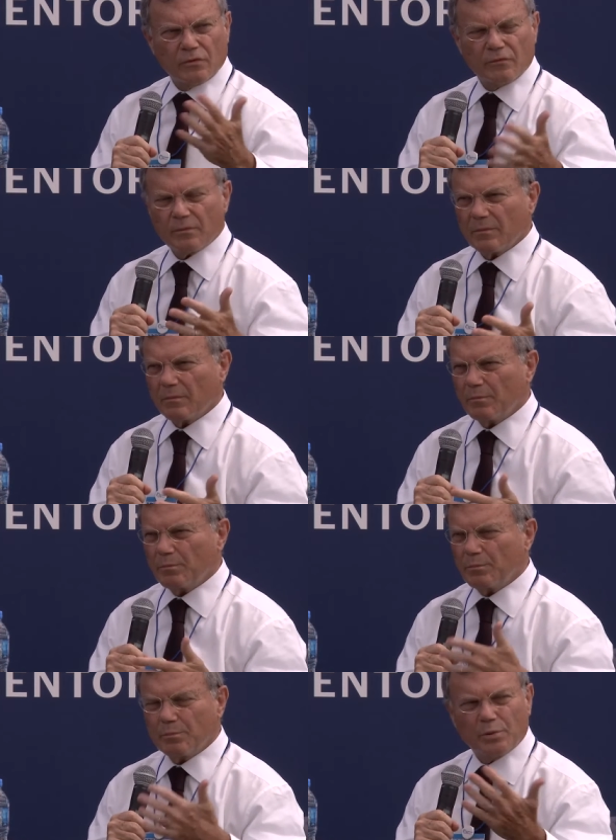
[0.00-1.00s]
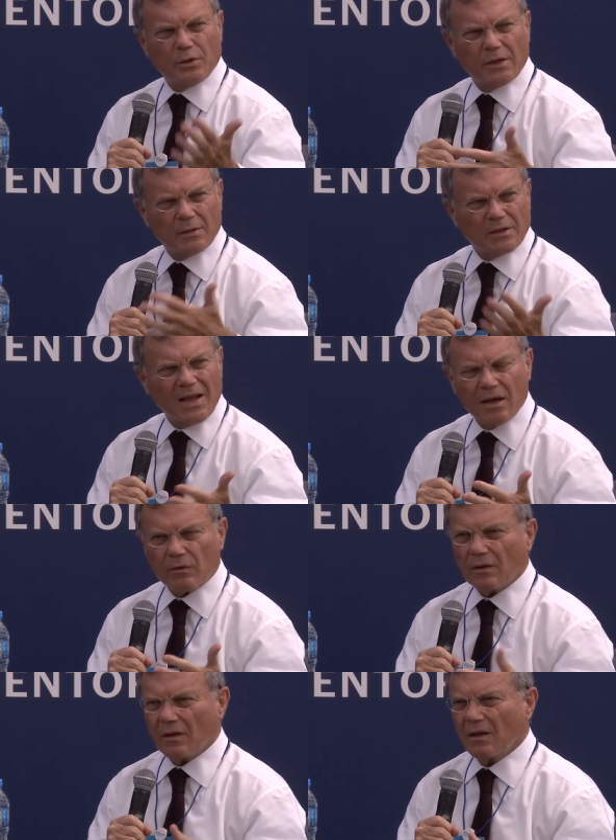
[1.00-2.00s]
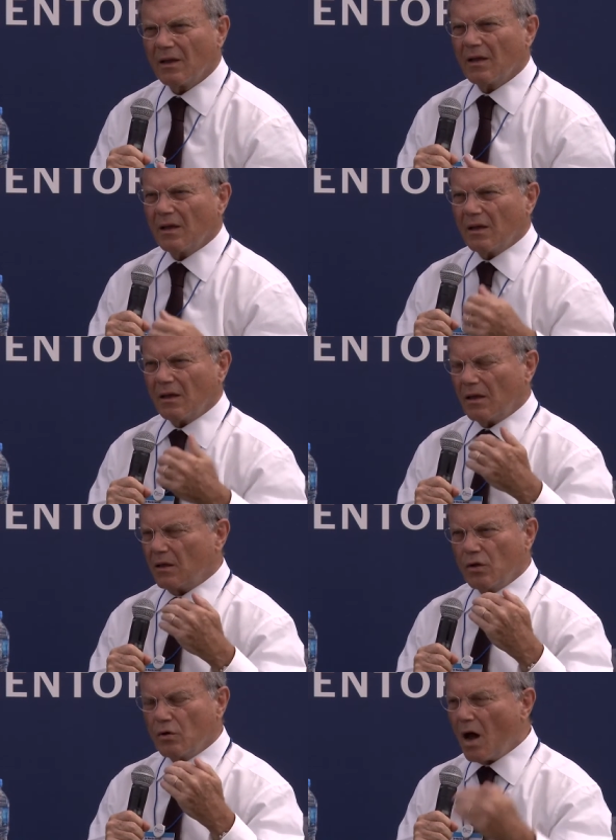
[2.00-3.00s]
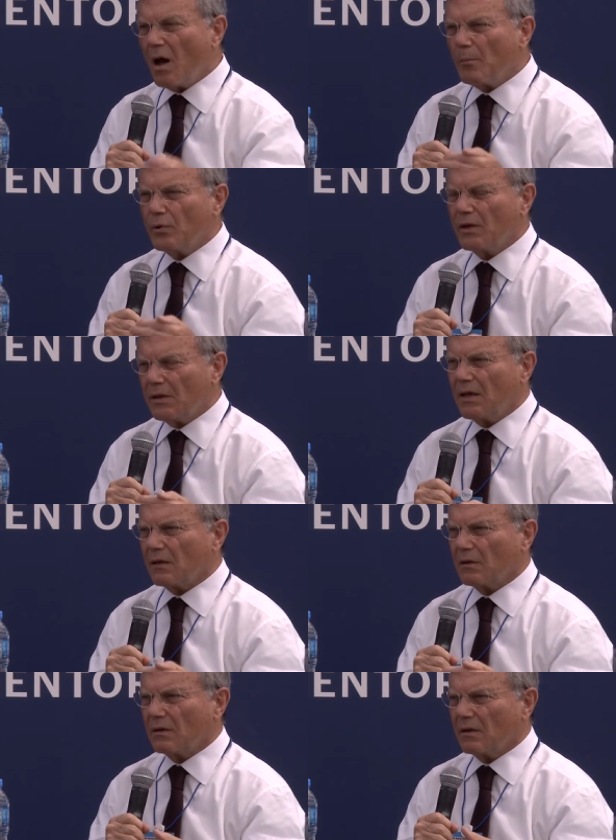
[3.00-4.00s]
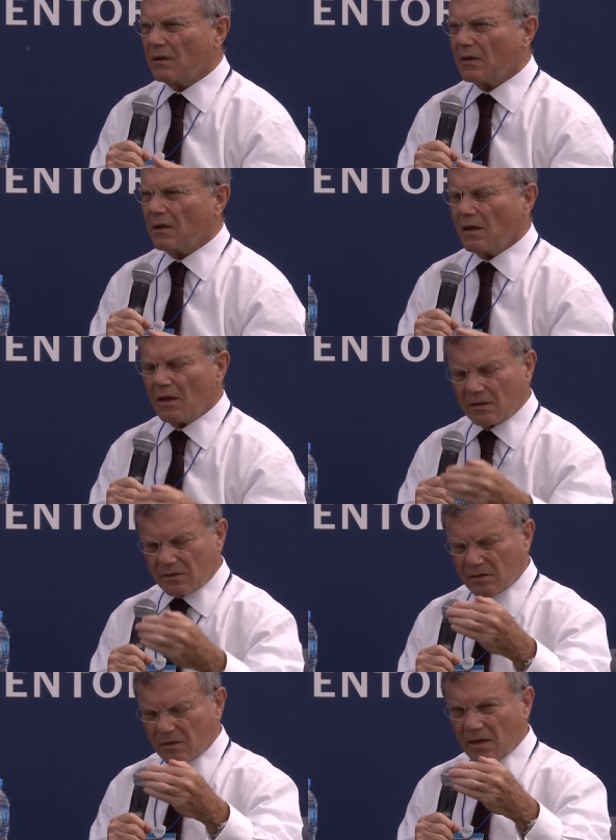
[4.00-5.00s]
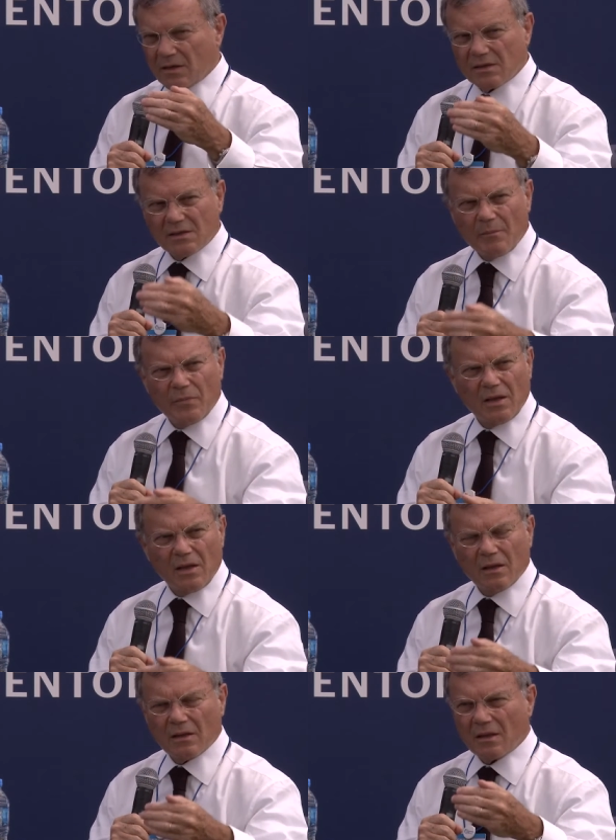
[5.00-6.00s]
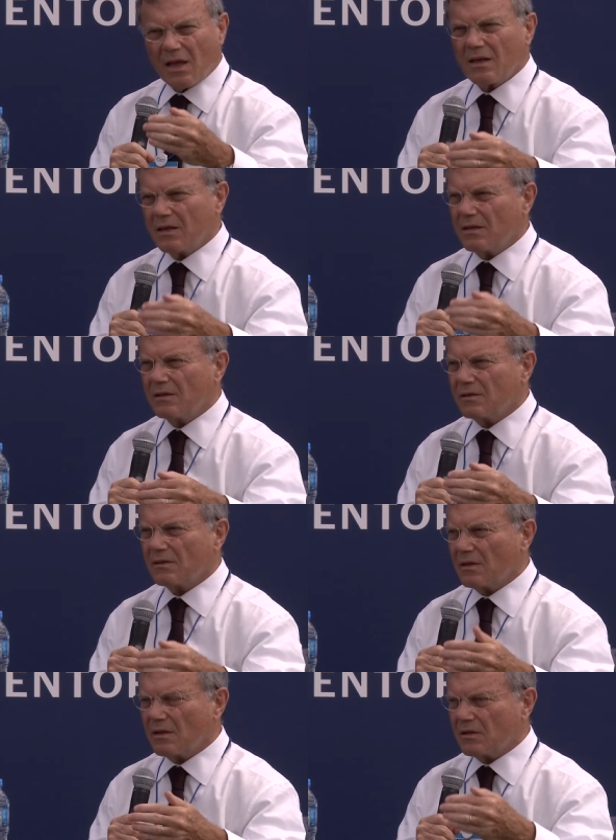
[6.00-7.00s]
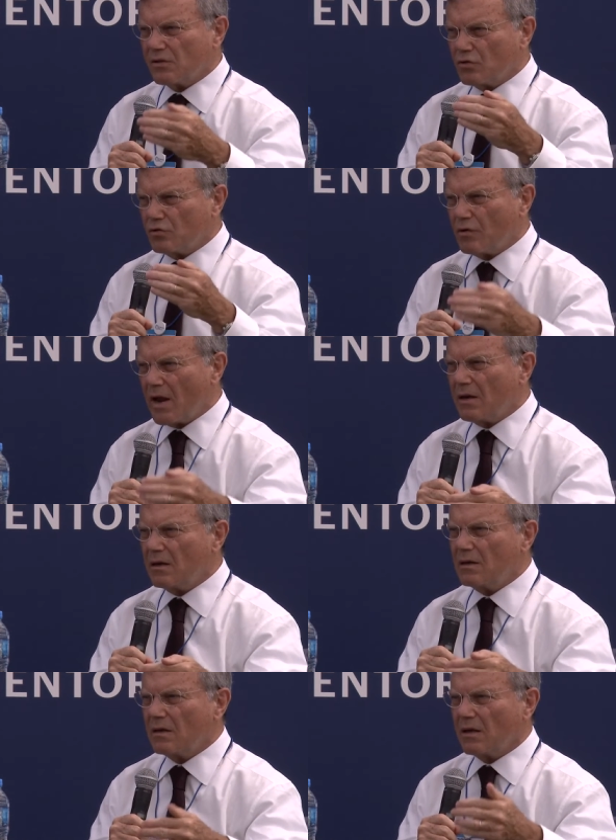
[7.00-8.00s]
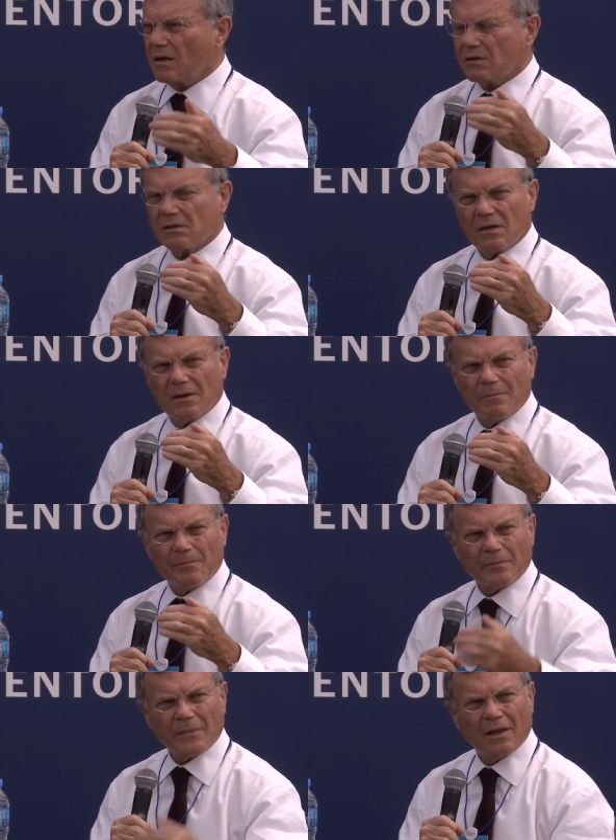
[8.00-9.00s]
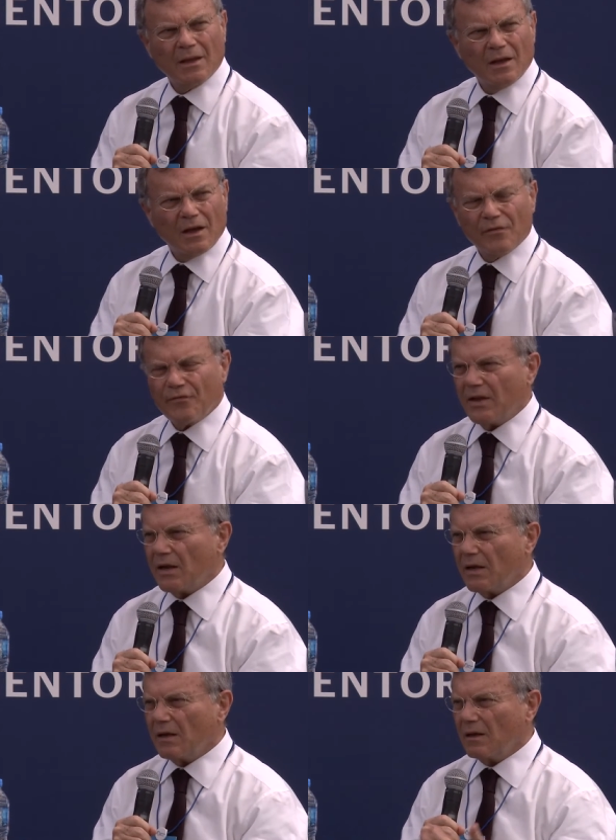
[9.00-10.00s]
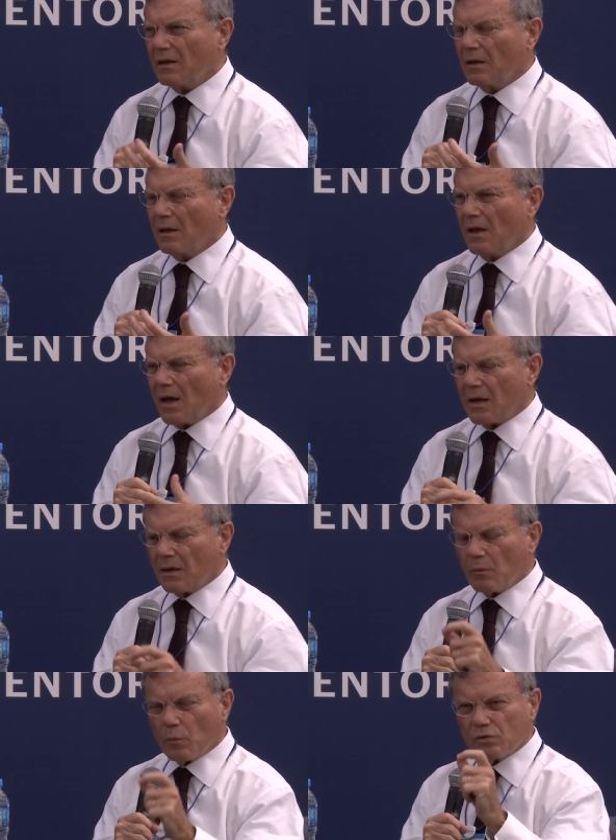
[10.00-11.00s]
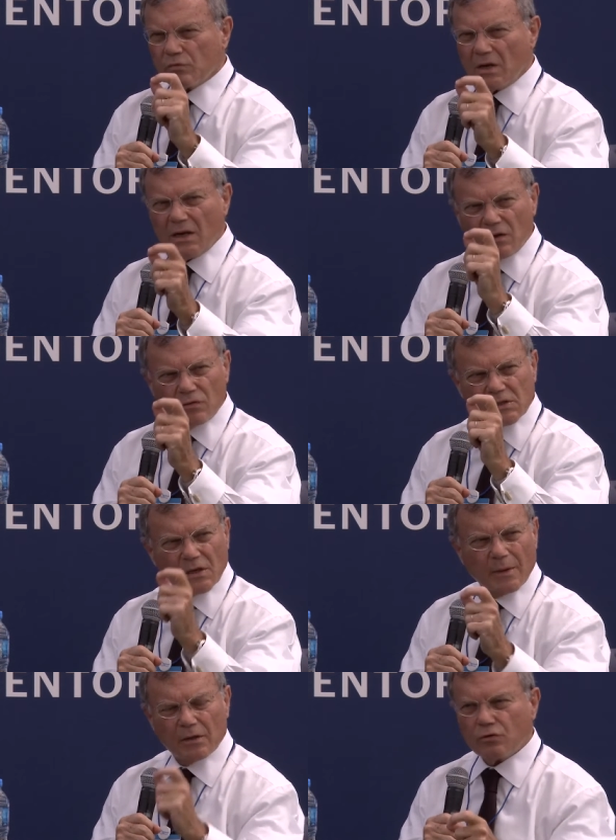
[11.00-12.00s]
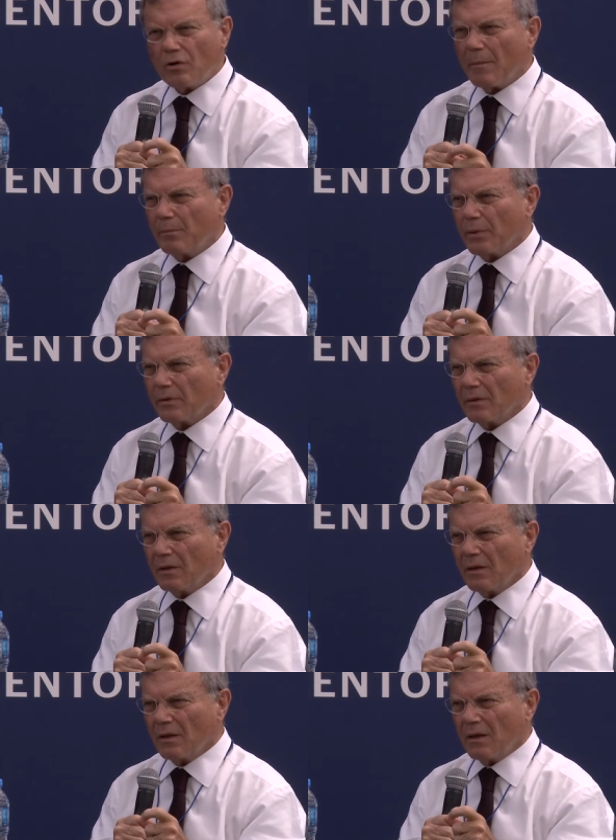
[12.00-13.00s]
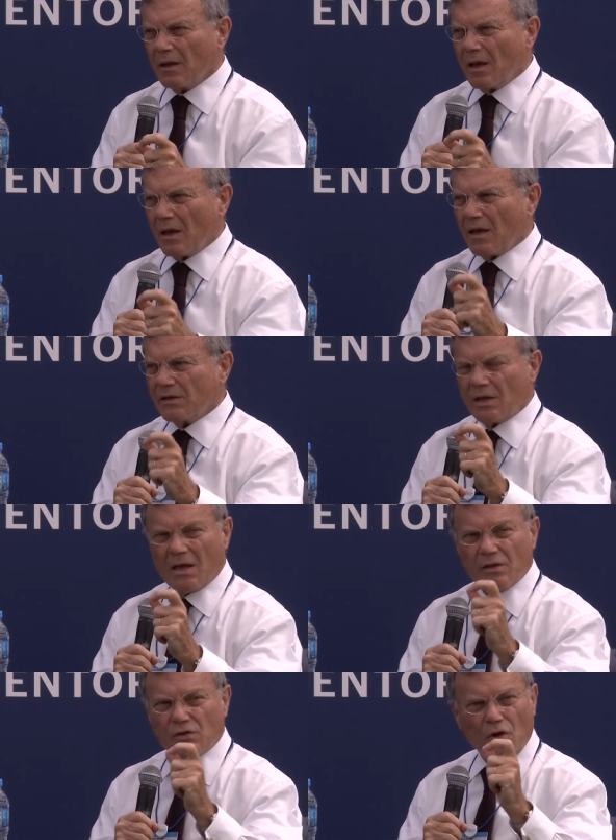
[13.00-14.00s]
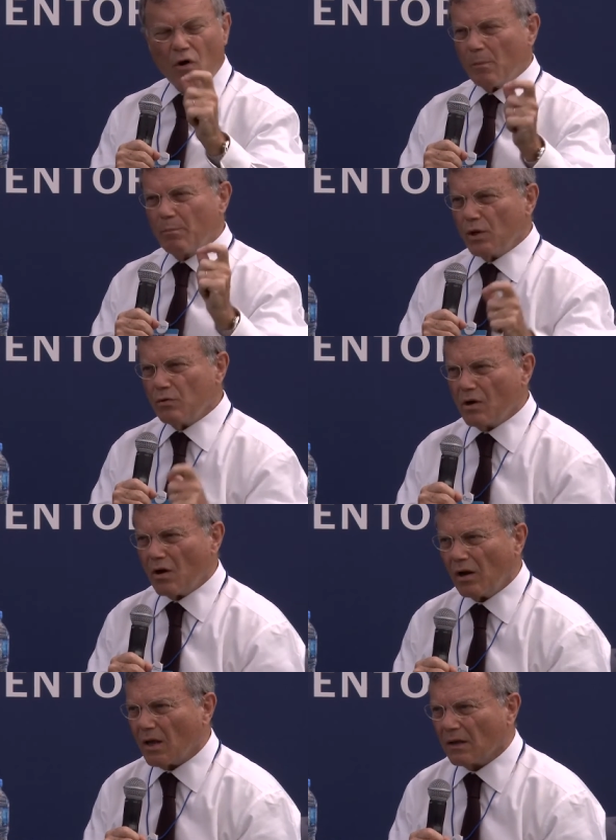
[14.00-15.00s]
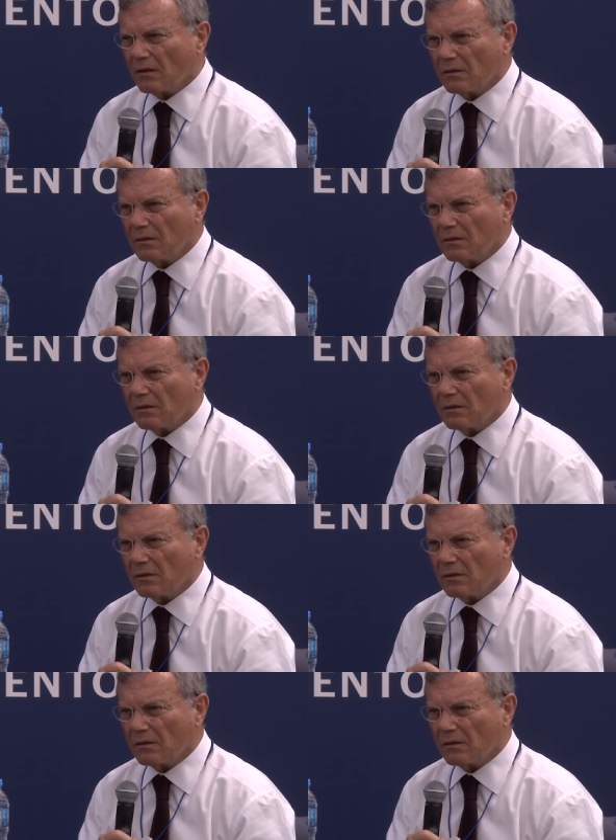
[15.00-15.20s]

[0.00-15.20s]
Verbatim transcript: of put it down. You can't put it down. It's something that is, it's a trend, it's a feeling. And what's really interesting about Trump is he's not blue collar.